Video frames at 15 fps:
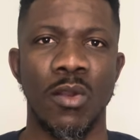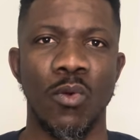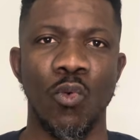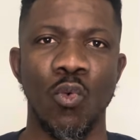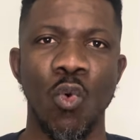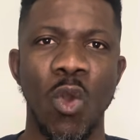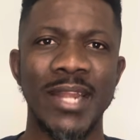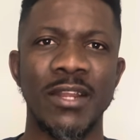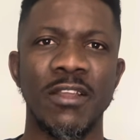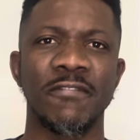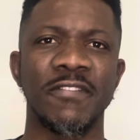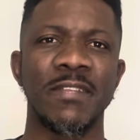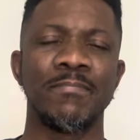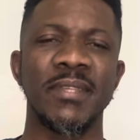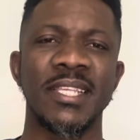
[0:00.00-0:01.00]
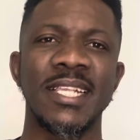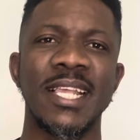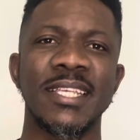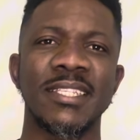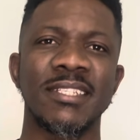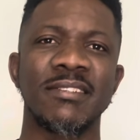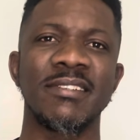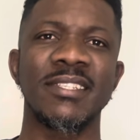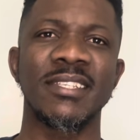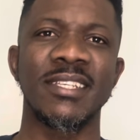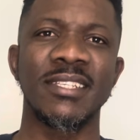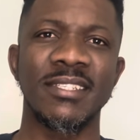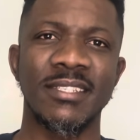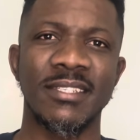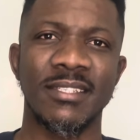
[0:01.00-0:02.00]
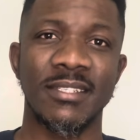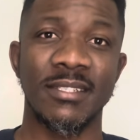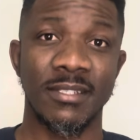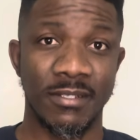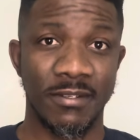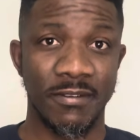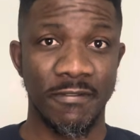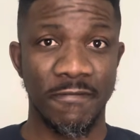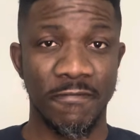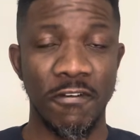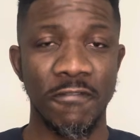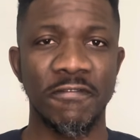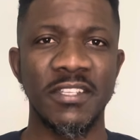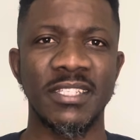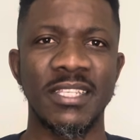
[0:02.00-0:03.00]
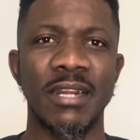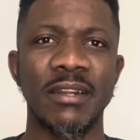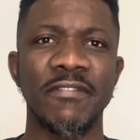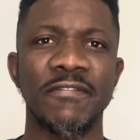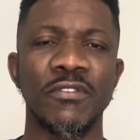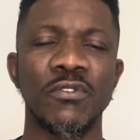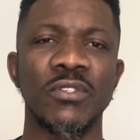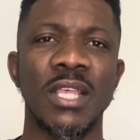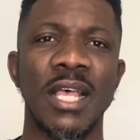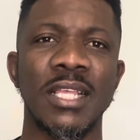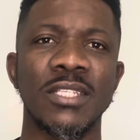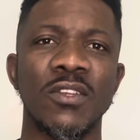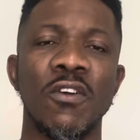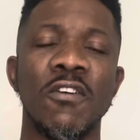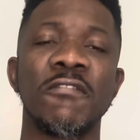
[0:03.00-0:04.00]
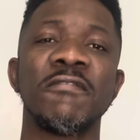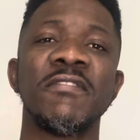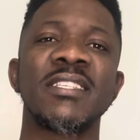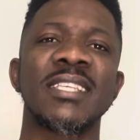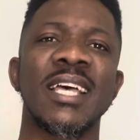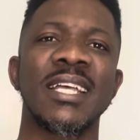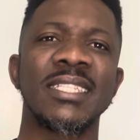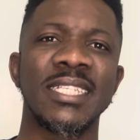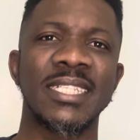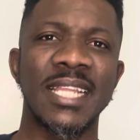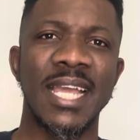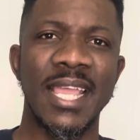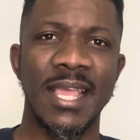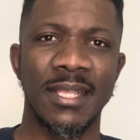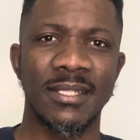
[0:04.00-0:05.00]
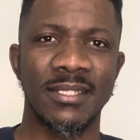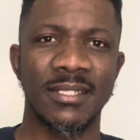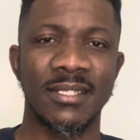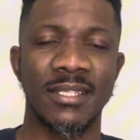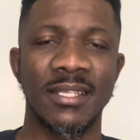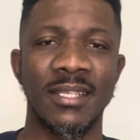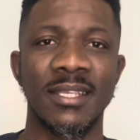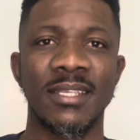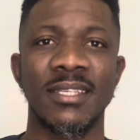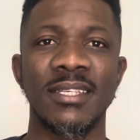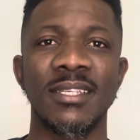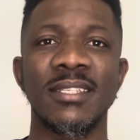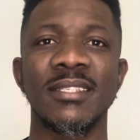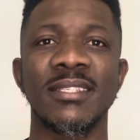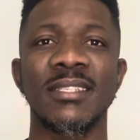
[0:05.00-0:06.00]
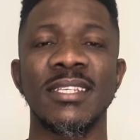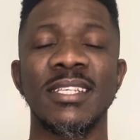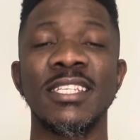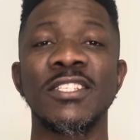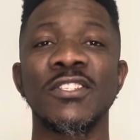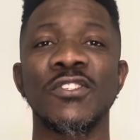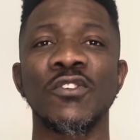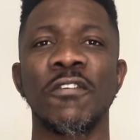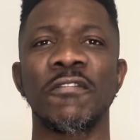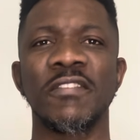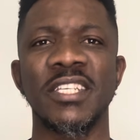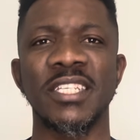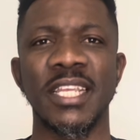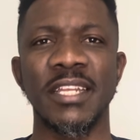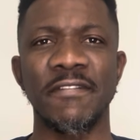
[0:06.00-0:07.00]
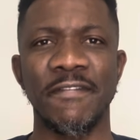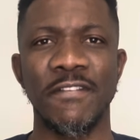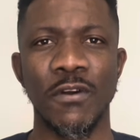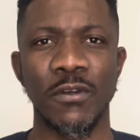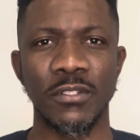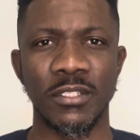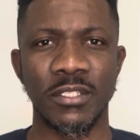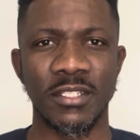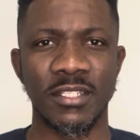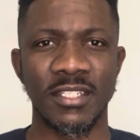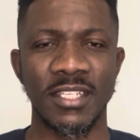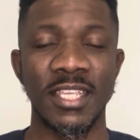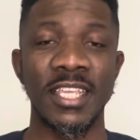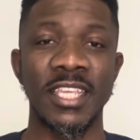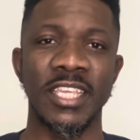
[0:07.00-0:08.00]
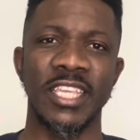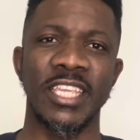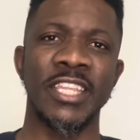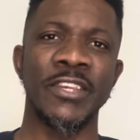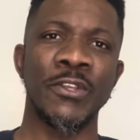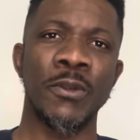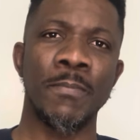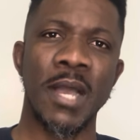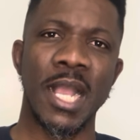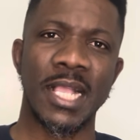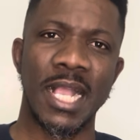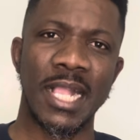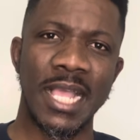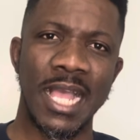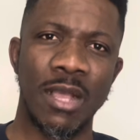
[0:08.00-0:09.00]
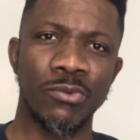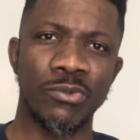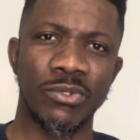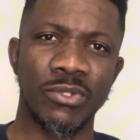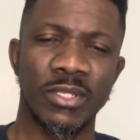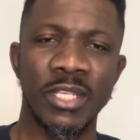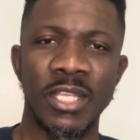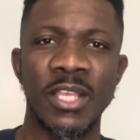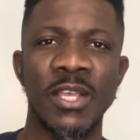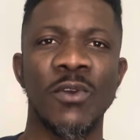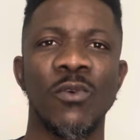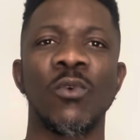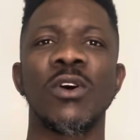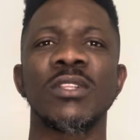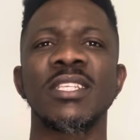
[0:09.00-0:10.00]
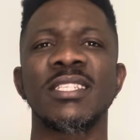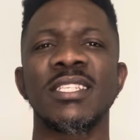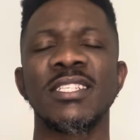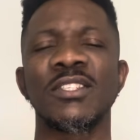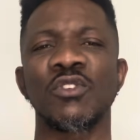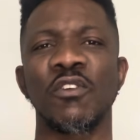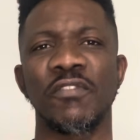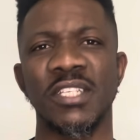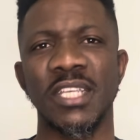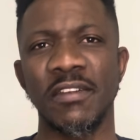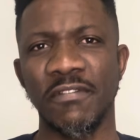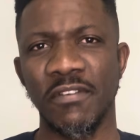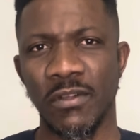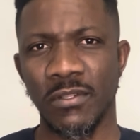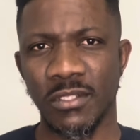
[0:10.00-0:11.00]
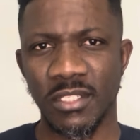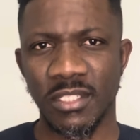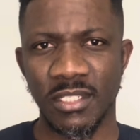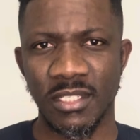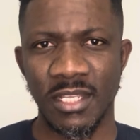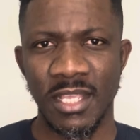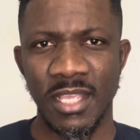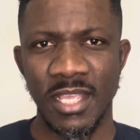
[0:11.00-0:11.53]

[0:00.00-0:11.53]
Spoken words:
One of the biggest reasons for visa refusals or visa deniers is insufficient funds in your bank account. What is insufficient funds?